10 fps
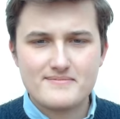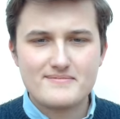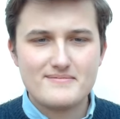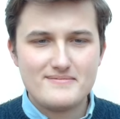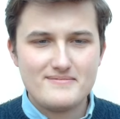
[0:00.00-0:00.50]

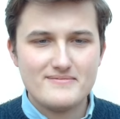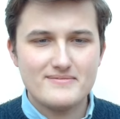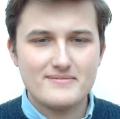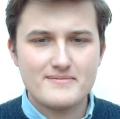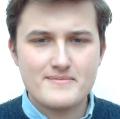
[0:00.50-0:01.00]

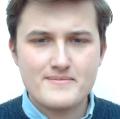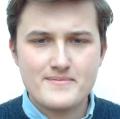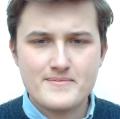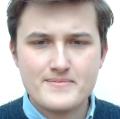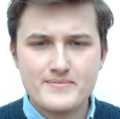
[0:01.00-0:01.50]

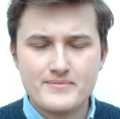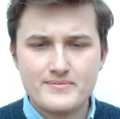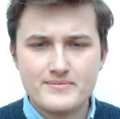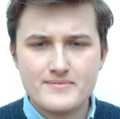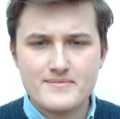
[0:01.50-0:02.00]

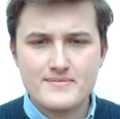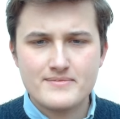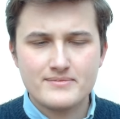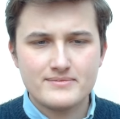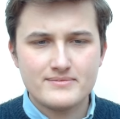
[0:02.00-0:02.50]

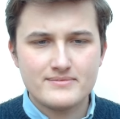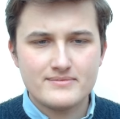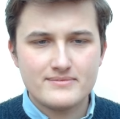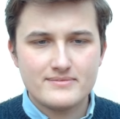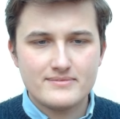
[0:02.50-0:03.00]

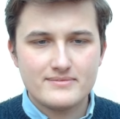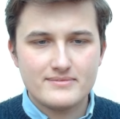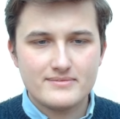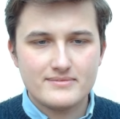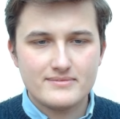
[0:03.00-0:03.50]

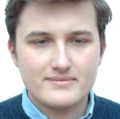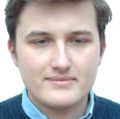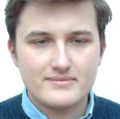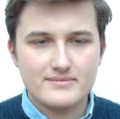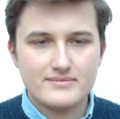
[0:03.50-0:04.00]

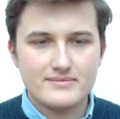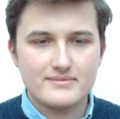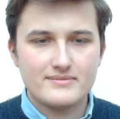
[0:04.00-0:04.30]
[no speech]